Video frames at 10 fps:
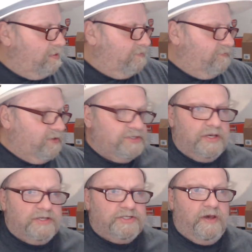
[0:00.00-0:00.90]

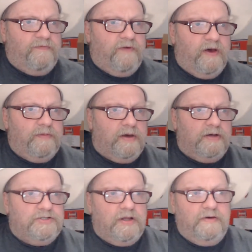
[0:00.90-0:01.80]
360 FM, it
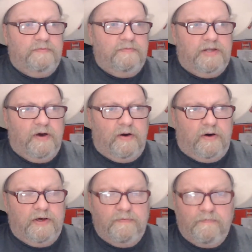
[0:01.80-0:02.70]
goes low, mid,
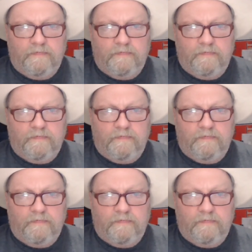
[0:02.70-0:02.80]
high,